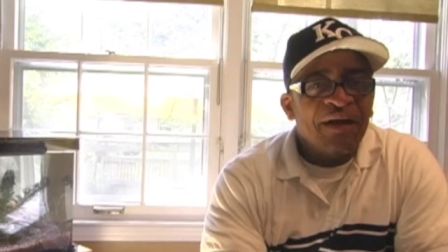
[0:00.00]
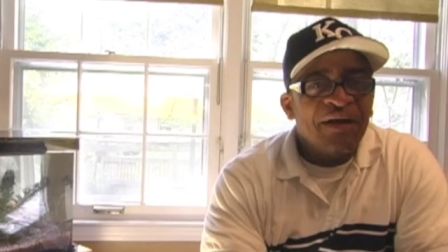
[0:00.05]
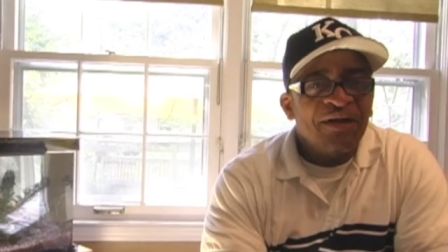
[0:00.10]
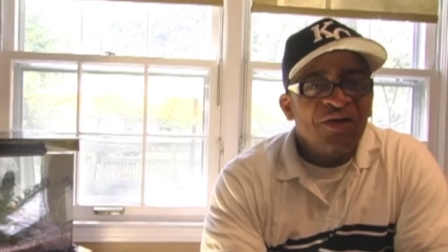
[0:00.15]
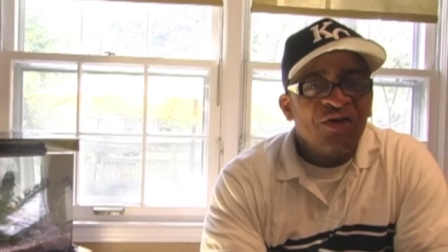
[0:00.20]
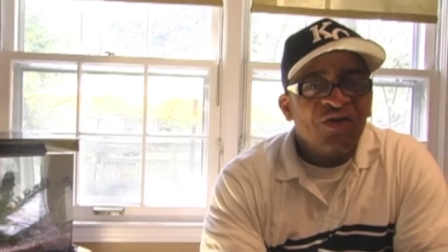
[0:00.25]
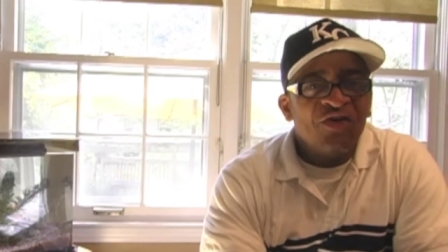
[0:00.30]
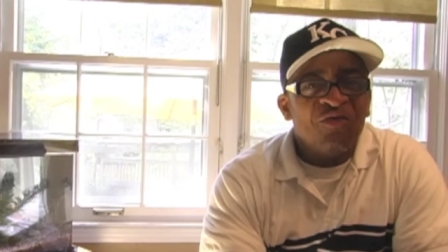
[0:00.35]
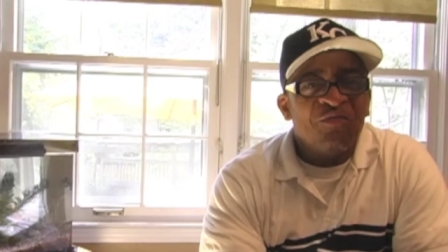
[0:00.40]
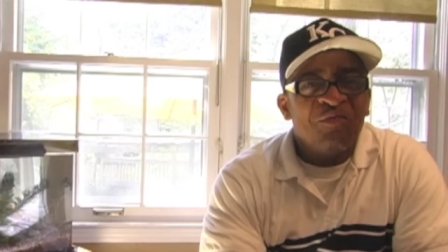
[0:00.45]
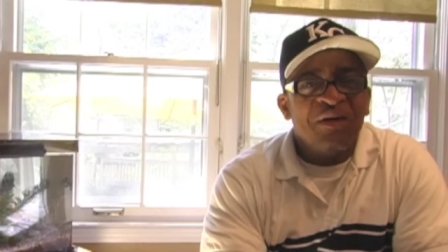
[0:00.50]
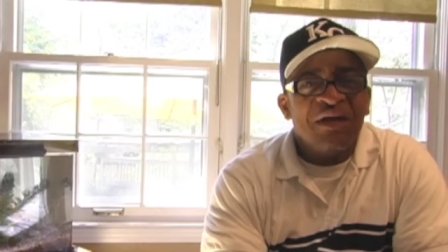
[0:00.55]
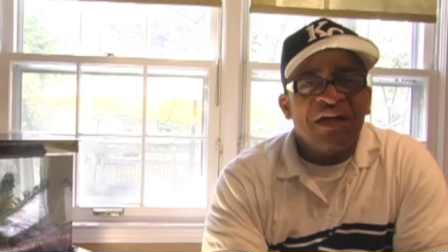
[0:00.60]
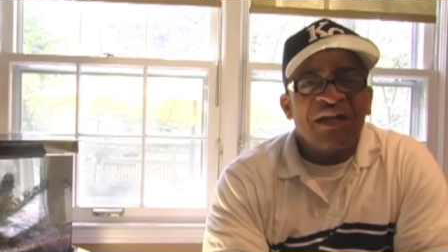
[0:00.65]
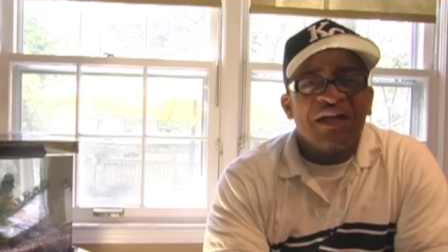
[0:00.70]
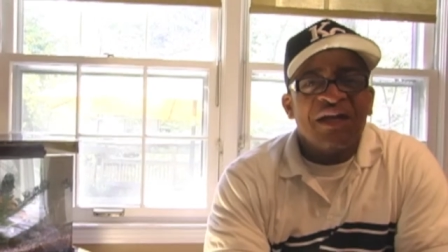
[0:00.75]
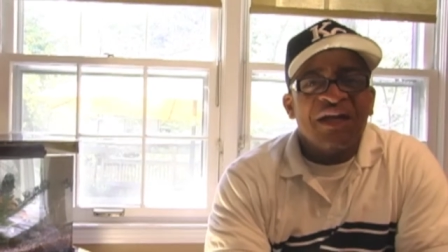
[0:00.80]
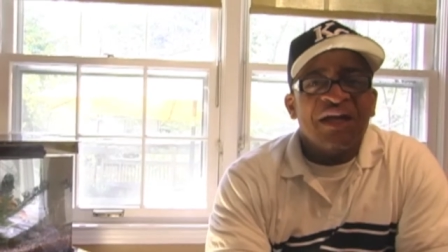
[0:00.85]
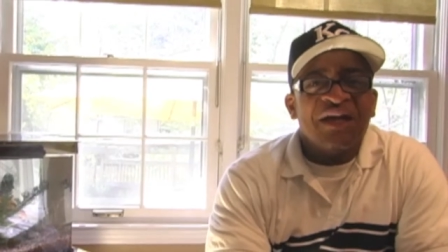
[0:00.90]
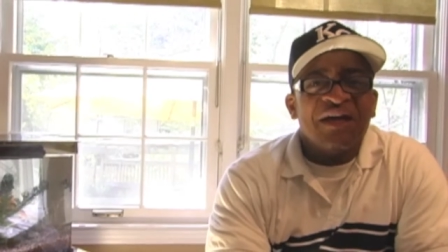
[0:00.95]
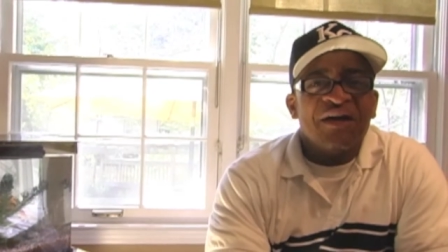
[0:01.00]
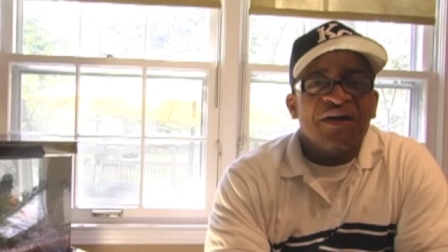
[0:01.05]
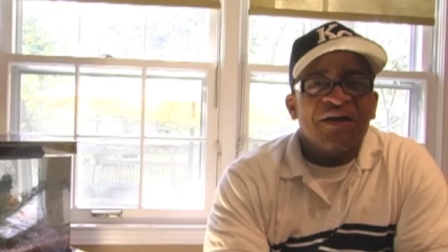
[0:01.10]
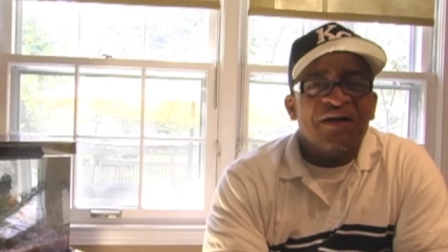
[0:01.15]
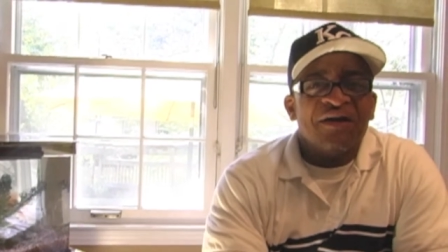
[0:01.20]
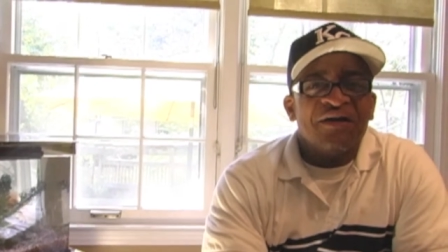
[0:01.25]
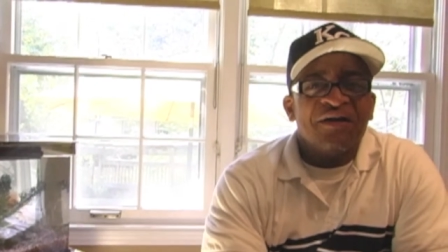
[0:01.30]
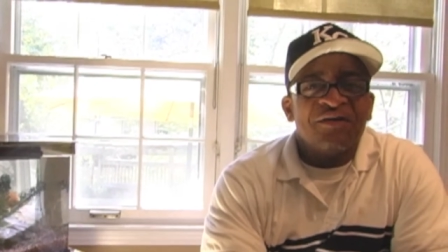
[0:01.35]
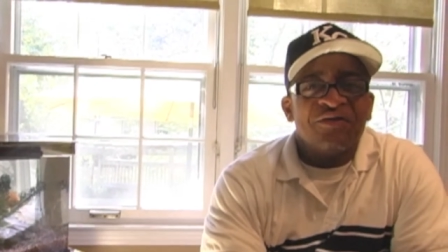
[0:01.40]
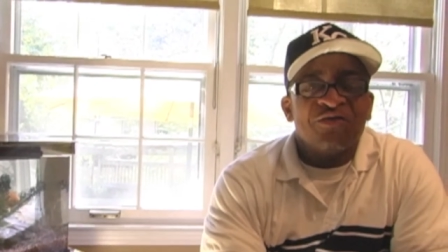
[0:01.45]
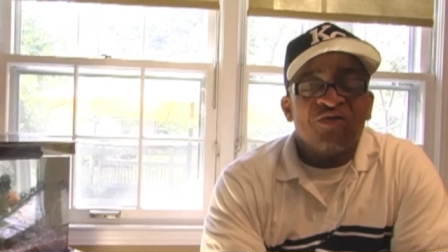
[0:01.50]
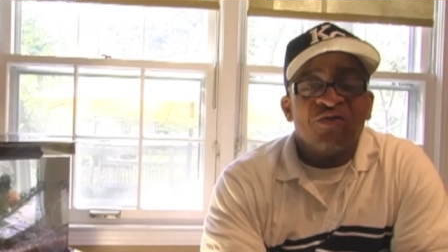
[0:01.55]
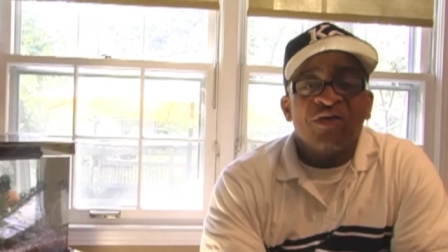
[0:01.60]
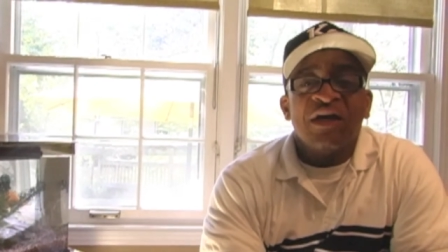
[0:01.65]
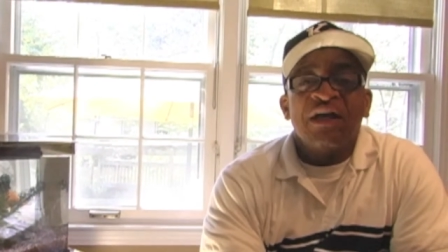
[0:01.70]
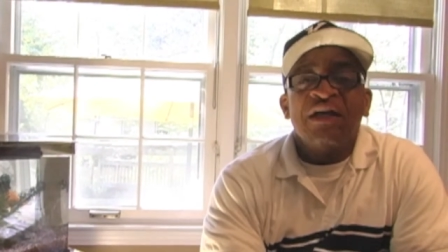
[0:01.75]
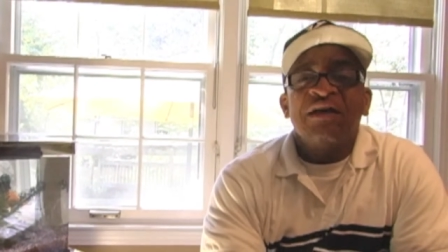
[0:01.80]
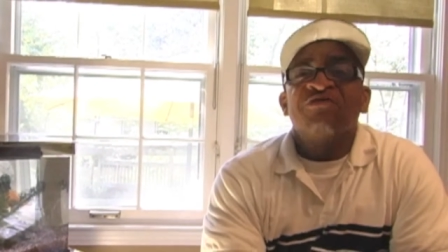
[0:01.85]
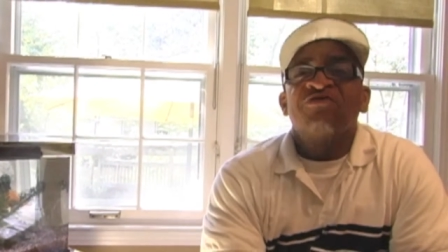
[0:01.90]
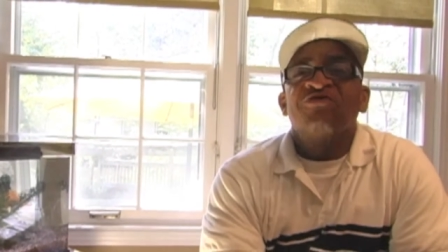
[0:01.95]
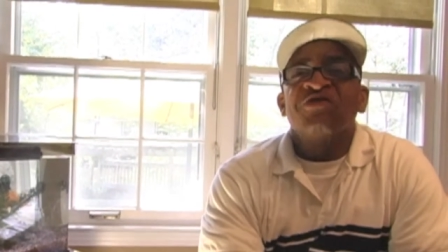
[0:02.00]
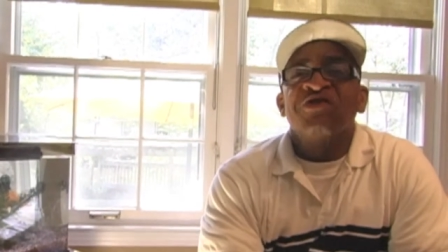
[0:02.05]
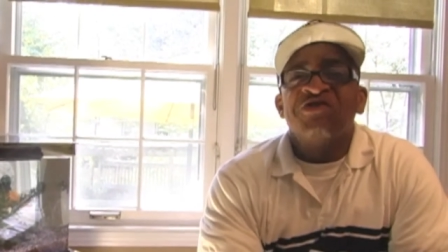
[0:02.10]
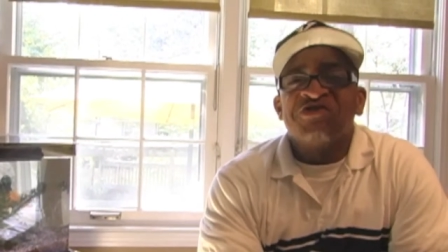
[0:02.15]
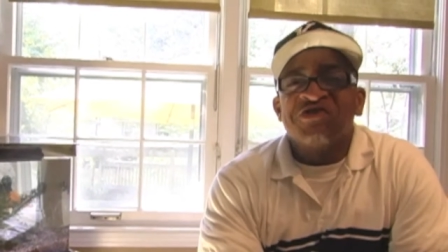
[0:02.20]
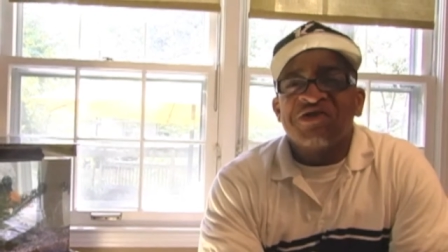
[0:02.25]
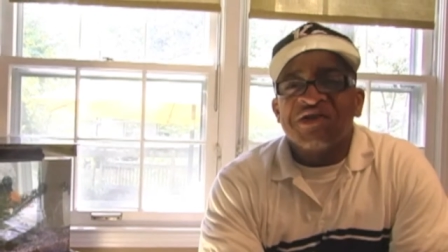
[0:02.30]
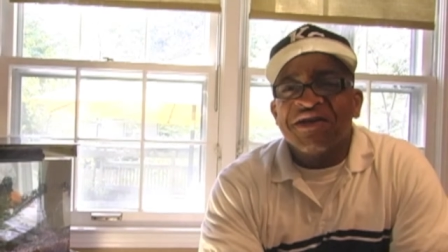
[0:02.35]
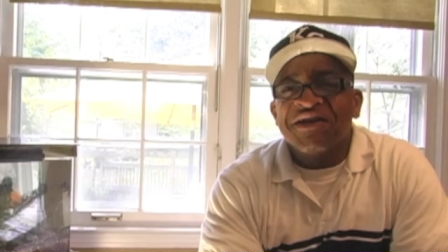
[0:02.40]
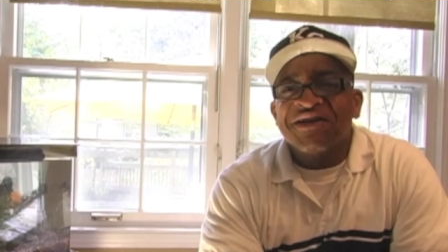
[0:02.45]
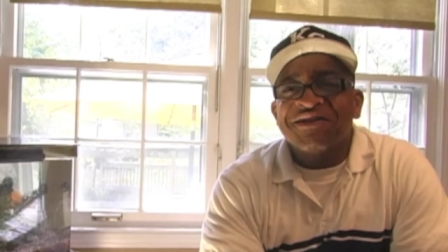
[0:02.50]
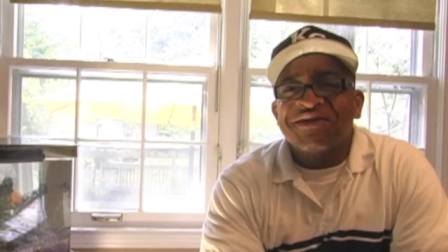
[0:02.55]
You know, being a uh, creative creature,